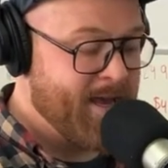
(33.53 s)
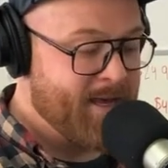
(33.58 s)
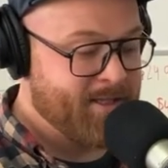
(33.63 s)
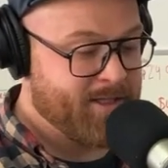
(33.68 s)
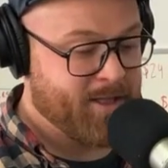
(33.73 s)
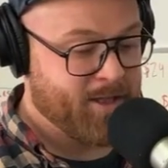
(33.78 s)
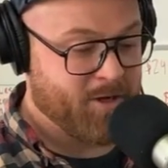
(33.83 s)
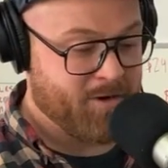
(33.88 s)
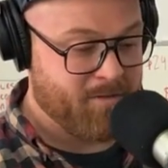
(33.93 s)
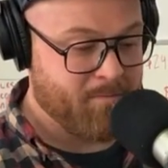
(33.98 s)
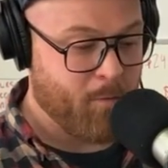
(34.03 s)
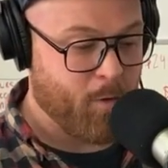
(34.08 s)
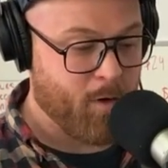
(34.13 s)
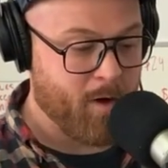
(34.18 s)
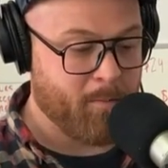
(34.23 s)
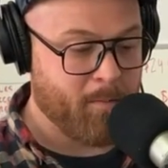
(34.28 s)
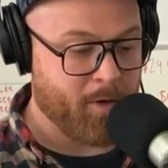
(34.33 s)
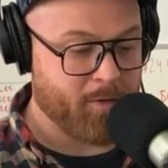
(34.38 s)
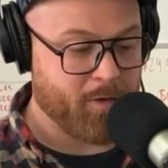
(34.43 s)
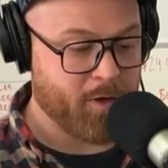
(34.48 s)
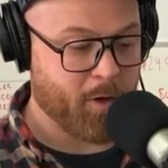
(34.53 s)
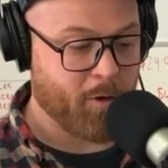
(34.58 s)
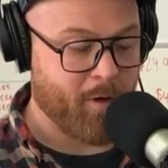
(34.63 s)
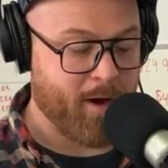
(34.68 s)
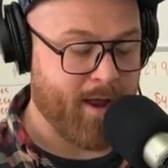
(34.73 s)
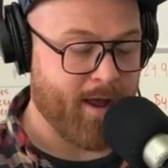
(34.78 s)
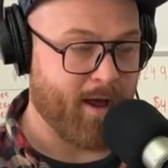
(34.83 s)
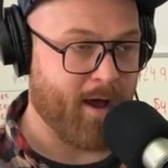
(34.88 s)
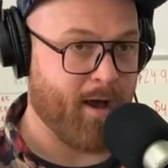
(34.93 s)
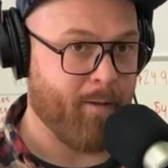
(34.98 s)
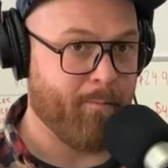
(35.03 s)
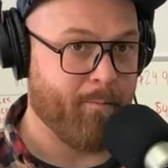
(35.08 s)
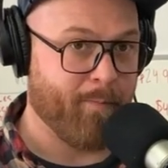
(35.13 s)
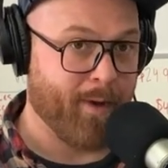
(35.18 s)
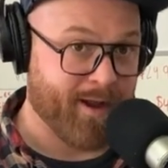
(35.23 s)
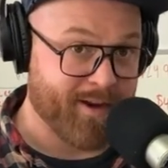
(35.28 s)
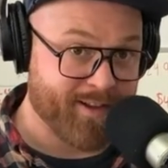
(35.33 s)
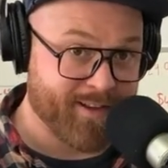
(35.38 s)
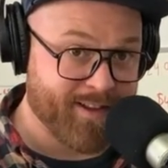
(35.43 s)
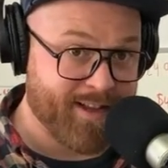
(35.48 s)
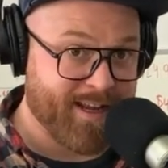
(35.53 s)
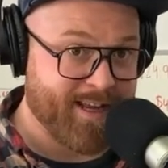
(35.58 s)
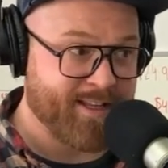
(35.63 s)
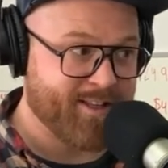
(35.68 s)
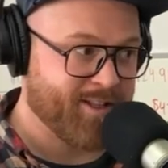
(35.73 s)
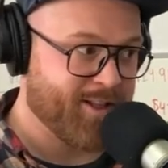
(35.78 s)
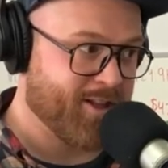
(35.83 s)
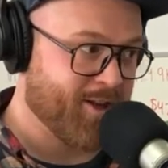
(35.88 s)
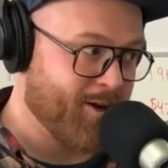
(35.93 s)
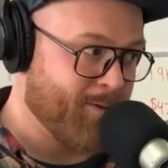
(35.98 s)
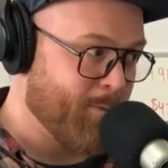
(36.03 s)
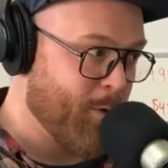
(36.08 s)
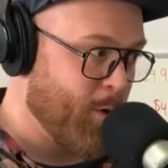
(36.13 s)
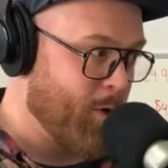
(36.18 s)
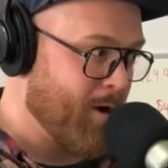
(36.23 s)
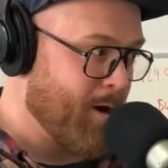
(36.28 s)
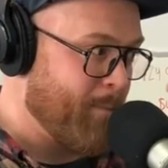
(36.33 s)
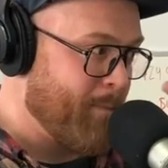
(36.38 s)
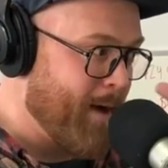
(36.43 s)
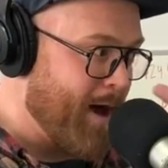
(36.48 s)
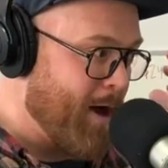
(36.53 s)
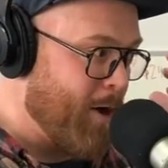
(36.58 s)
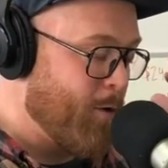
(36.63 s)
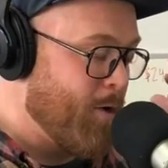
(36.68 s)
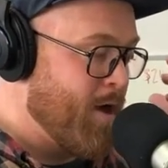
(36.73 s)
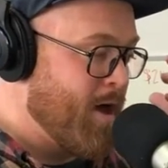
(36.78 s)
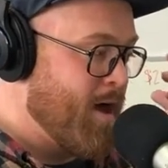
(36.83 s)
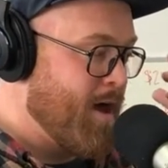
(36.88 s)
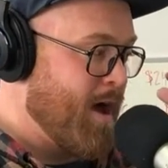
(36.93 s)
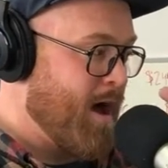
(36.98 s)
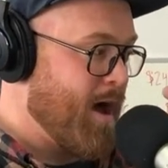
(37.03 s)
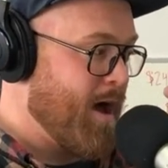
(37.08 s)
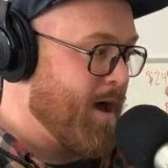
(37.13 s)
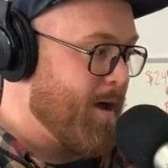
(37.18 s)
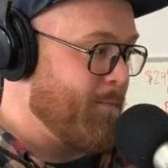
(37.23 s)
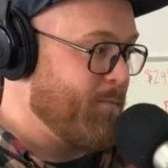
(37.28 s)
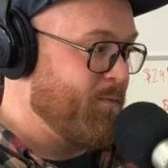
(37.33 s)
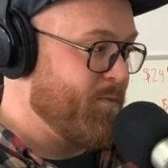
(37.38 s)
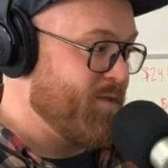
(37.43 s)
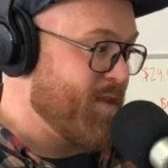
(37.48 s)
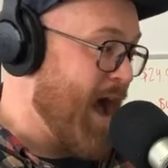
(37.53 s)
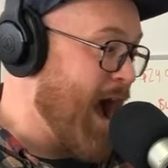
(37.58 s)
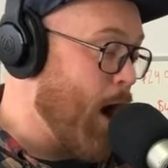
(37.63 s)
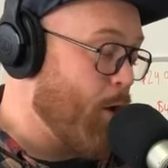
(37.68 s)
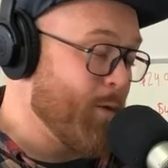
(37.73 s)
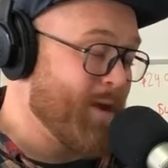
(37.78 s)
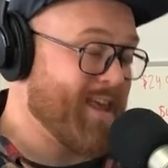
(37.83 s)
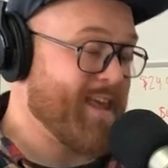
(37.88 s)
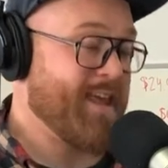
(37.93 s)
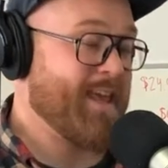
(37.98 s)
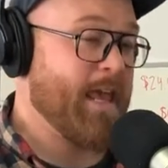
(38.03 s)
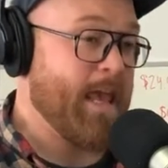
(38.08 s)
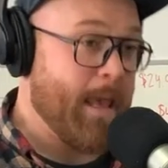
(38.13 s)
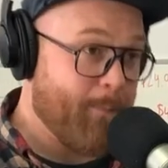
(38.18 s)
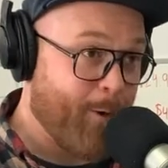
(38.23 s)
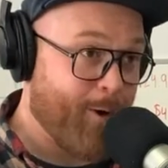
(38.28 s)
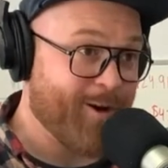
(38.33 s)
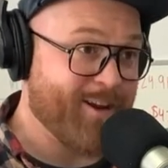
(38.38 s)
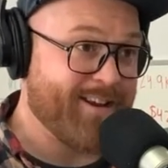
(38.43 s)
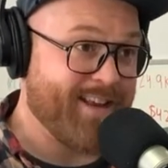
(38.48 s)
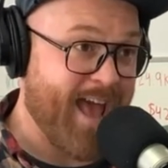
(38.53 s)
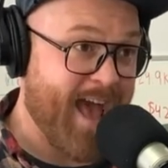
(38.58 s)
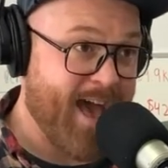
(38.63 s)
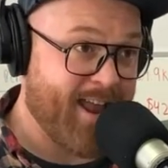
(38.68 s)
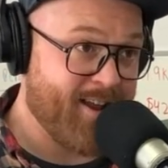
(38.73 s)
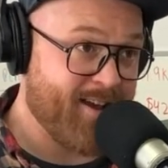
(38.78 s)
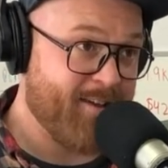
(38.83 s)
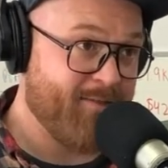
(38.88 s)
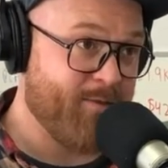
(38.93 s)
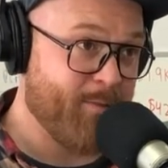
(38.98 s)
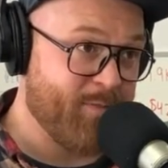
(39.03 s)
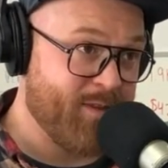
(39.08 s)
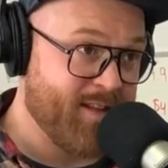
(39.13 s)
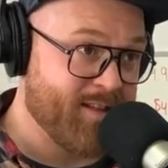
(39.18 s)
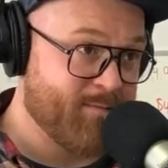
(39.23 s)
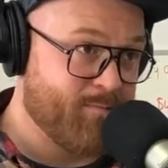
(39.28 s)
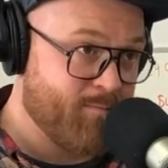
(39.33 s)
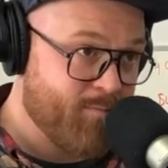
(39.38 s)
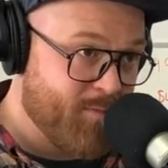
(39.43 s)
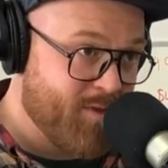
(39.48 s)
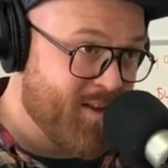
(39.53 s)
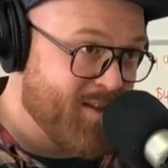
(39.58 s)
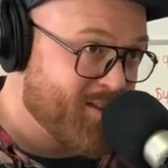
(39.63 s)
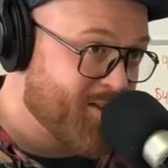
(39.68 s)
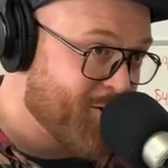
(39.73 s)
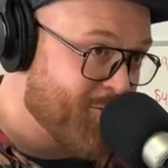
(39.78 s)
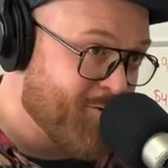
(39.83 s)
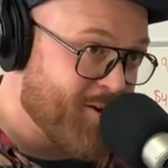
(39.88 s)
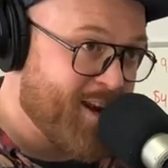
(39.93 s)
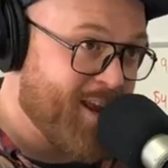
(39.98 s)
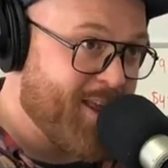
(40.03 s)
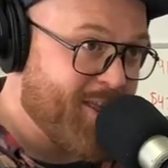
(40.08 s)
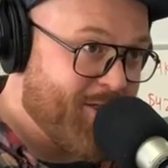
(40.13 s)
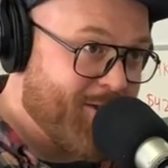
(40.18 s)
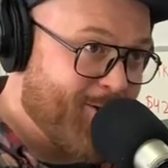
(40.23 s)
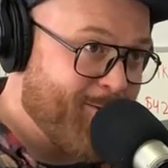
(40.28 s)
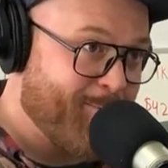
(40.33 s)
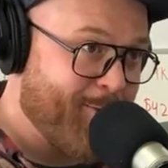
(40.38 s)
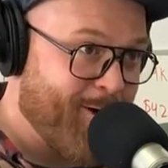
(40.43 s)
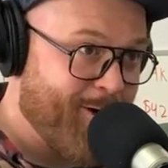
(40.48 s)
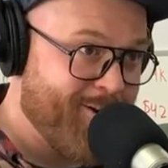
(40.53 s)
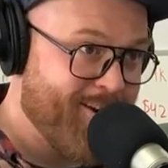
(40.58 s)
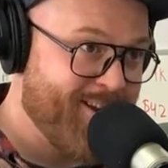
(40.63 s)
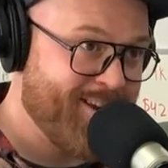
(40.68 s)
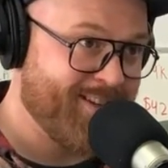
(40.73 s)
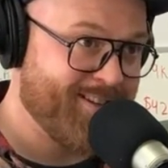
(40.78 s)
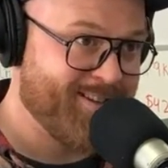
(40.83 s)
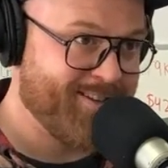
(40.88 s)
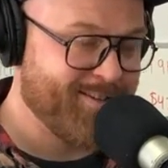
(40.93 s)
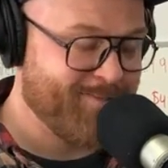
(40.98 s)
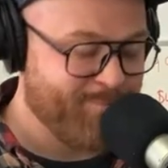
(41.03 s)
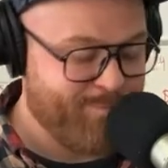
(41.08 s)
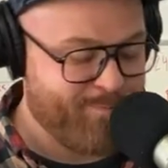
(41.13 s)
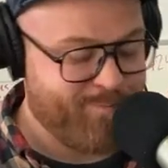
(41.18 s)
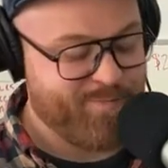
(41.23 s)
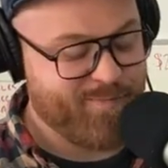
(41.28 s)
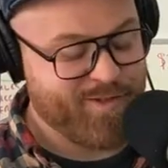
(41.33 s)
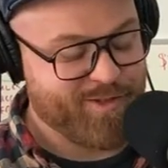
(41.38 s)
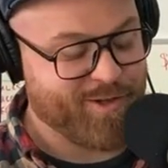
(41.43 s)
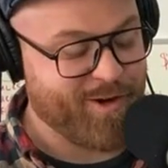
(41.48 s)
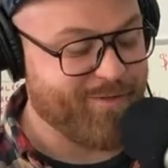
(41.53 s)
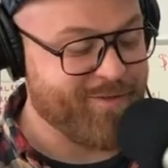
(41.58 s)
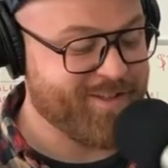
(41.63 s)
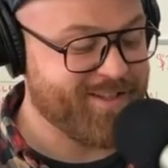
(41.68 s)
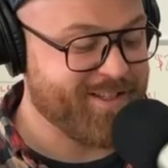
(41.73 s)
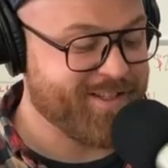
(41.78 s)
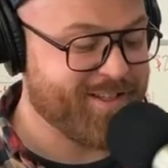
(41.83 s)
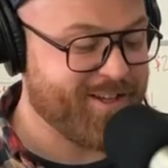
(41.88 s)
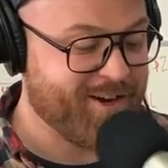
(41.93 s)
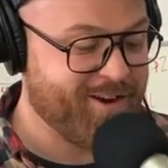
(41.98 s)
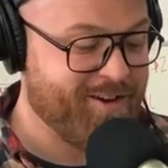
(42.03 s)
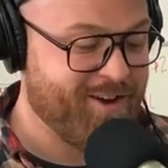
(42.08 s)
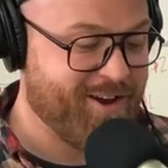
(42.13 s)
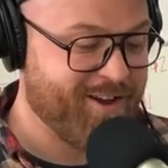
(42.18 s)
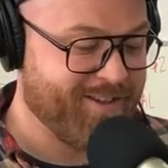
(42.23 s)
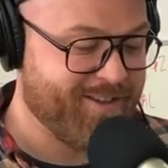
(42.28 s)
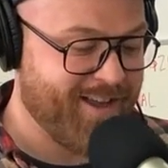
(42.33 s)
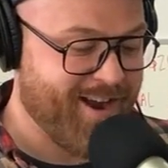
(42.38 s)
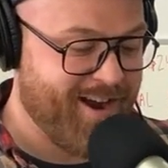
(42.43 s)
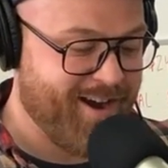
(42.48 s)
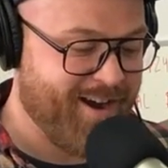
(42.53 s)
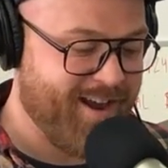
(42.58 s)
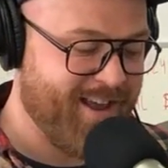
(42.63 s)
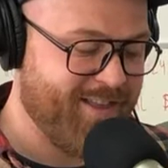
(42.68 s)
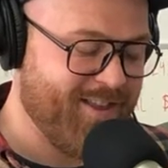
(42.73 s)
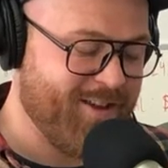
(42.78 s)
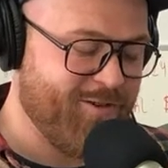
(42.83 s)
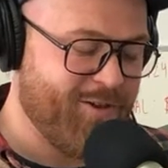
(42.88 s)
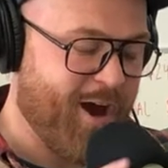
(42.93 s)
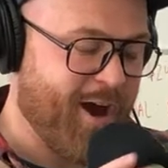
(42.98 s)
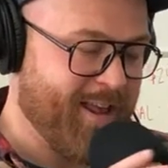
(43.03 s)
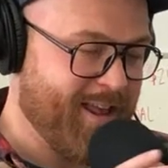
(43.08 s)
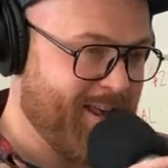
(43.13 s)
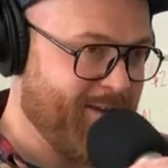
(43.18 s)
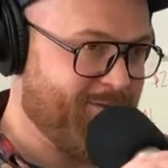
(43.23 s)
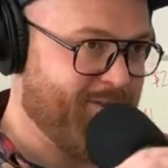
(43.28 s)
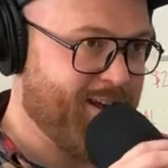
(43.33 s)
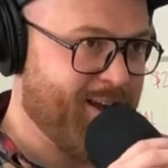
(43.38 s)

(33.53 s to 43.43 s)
to learn more about the great unbundling, to learn more about uh, how we can keep our data from these these greedy third parties services that are out there, and they're not evil.